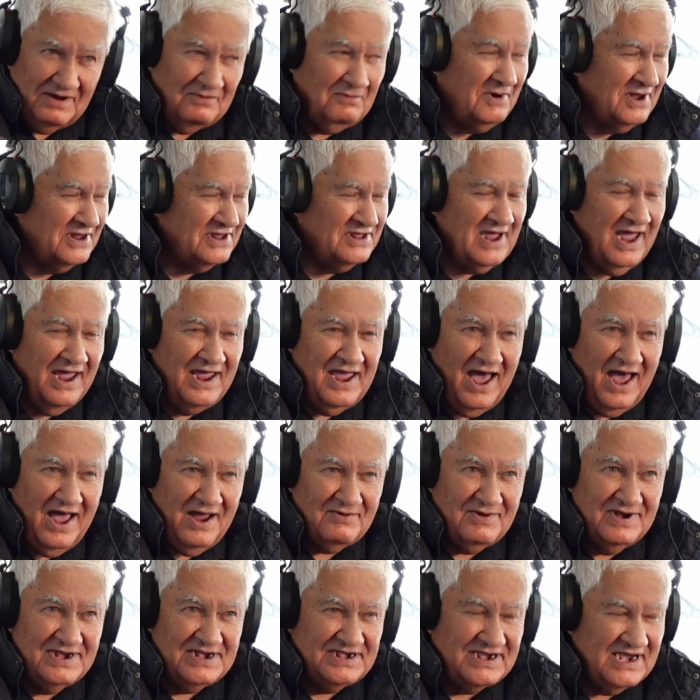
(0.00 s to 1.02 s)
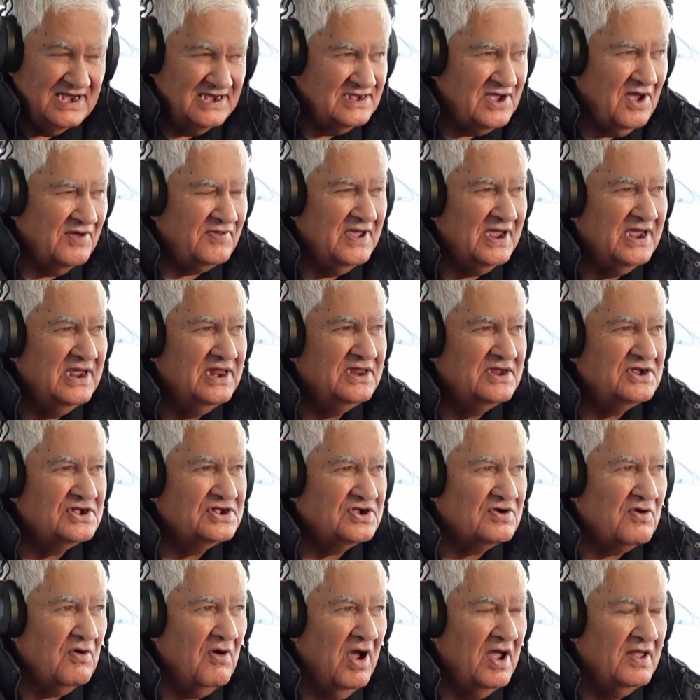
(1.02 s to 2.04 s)
What they are, he says, I think he
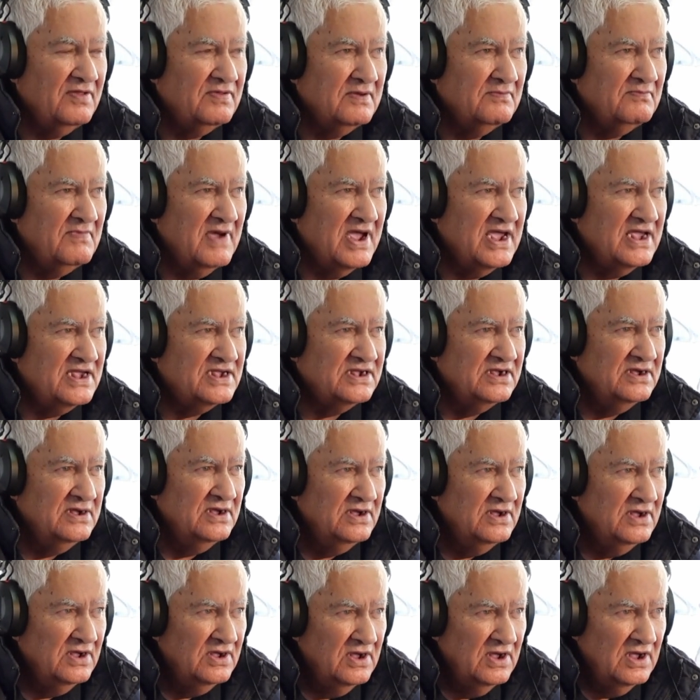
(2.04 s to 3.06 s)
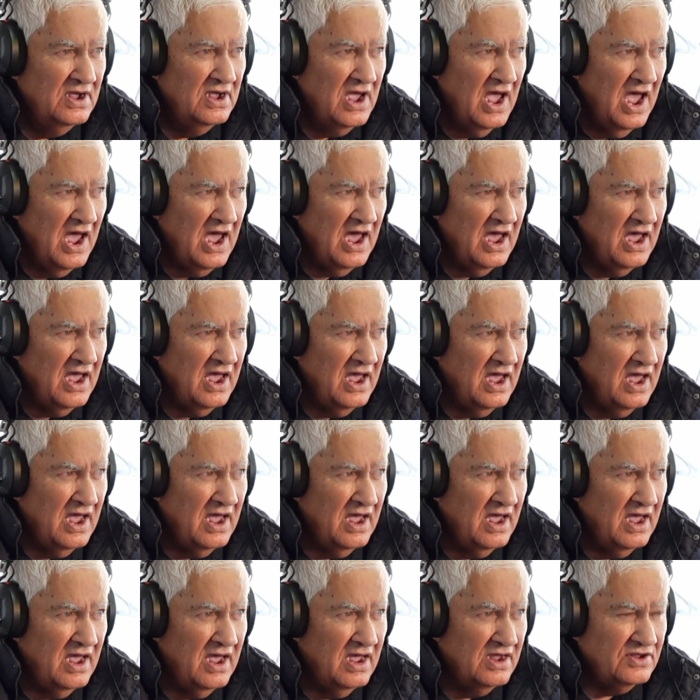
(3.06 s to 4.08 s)
described them as
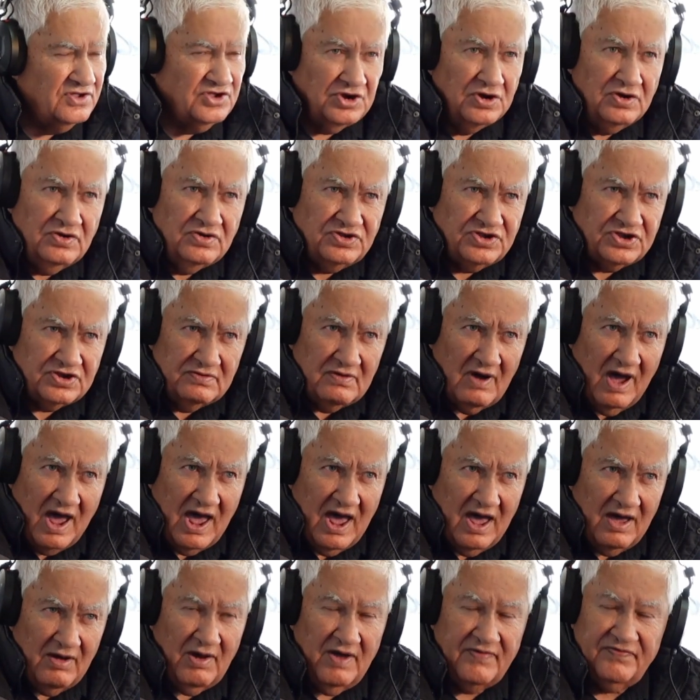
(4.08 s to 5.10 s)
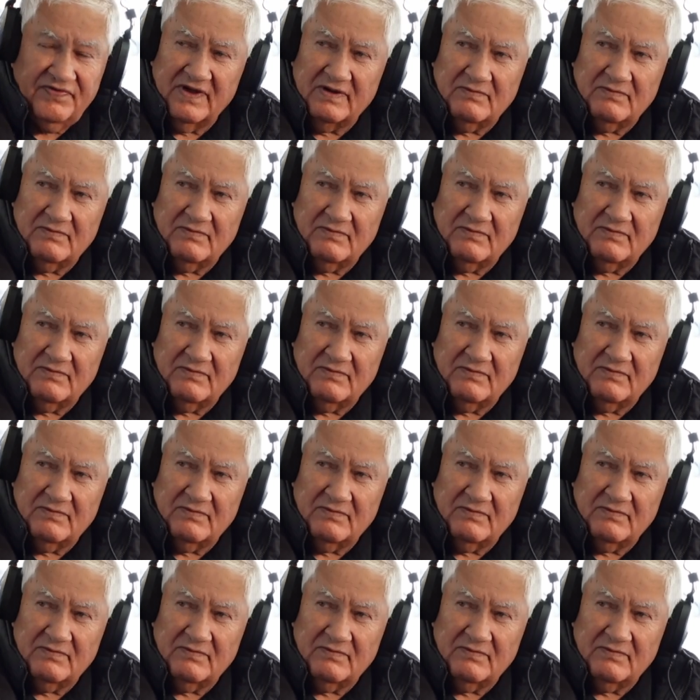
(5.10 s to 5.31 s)
tutuā, I think